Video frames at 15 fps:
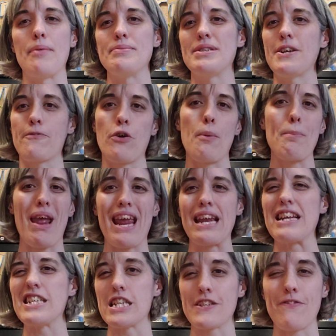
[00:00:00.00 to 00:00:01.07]
different pain
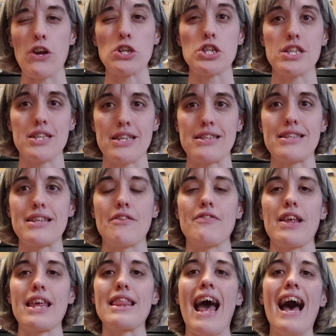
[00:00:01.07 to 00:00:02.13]
and dysfunctions and stuff
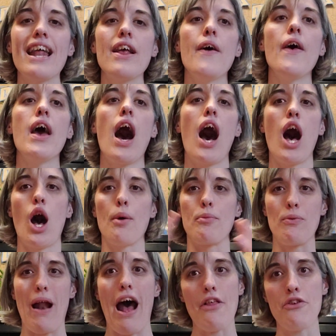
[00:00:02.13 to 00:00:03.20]
like that,
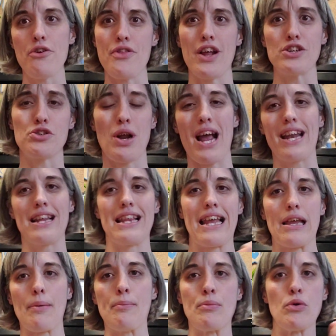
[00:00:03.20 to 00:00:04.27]
rather than trying to
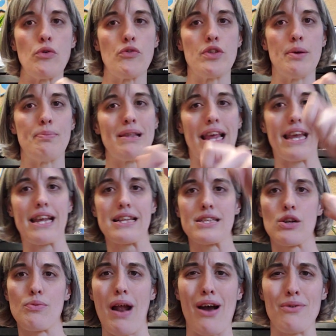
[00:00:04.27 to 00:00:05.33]
like move the
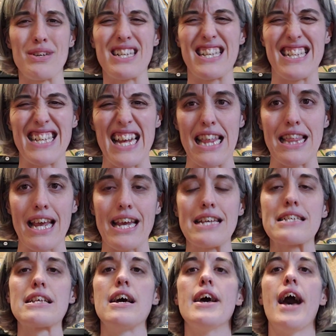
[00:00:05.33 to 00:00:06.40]
blankets around to see
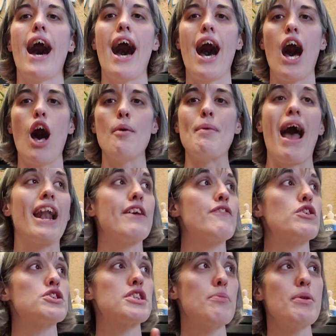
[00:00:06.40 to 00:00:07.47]
things. And
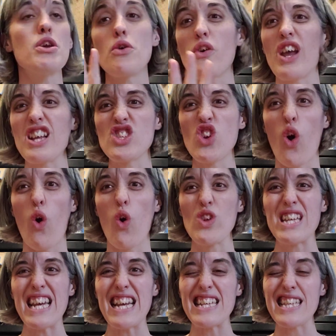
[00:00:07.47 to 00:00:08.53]
if you're somebody who gets
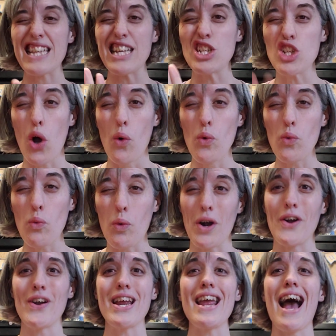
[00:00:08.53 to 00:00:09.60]
cold easily, don't
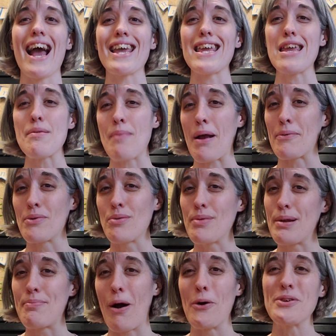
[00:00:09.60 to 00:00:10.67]
worry. I keep my room
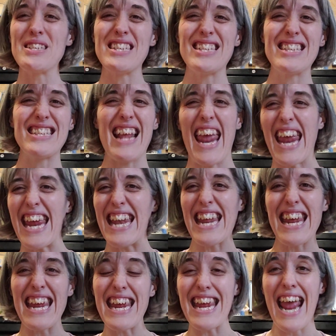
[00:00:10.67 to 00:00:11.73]
at about
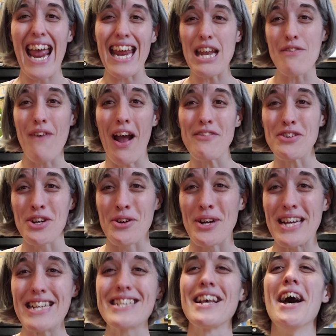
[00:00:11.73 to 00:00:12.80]
85
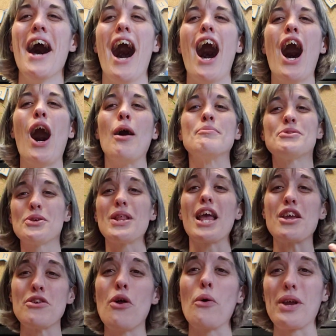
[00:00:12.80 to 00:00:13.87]
degrees so
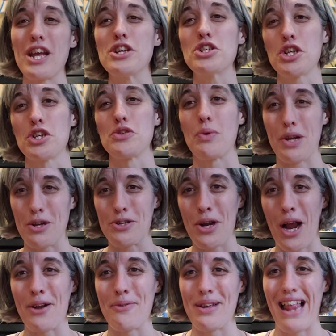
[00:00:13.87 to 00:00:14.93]
that you don't get chilled when you're
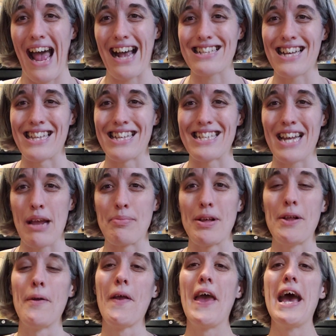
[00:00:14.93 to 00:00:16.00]
trying to relax on the
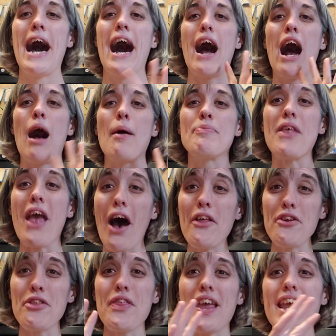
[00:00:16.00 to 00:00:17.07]
table. The
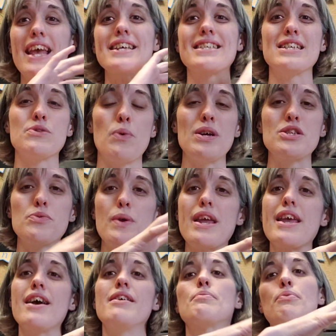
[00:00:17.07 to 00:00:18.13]
other thing is once
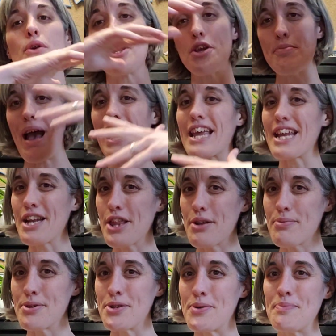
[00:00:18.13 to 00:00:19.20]
we bring you back into the
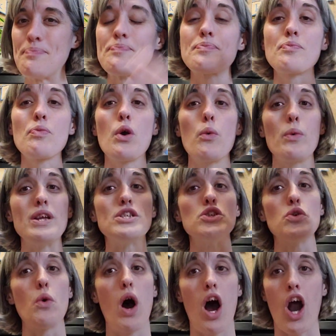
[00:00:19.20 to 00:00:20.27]
room, we
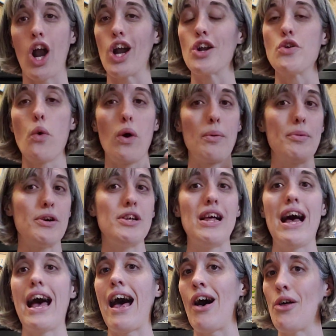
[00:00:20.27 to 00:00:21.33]
do our normal
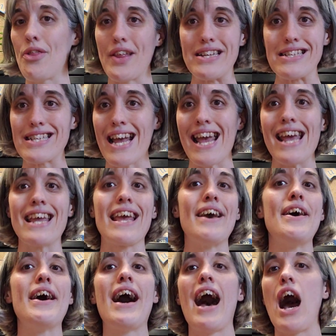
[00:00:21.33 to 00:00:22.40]
health intake.
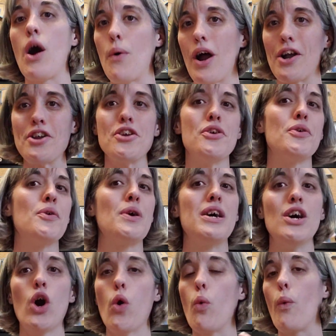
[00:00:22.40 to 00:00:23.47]
How are you?
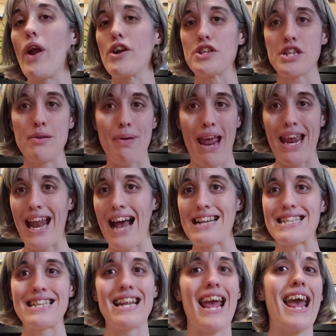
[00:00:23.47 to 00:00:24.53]
Where's the pain
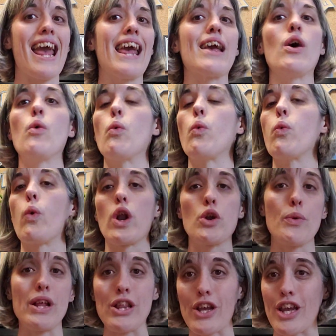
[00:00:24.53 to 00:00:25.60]
at today? What are
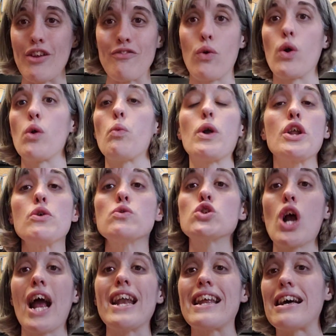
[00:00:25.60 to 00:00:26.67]
we looking for? What are you
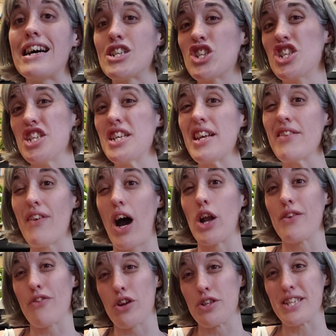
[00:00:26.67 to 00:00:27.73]
trying to achieve out
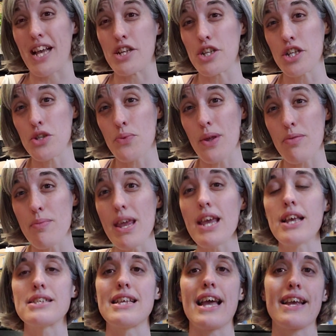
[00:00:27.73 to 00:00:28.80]
of your sessions with me?
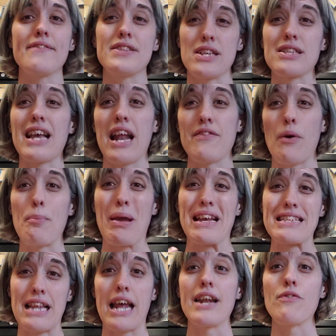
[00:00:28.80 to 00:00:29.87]
Because that gives us kind of a
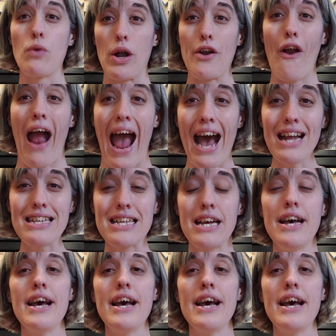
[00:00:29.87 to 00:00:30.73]
baseline of where you're at.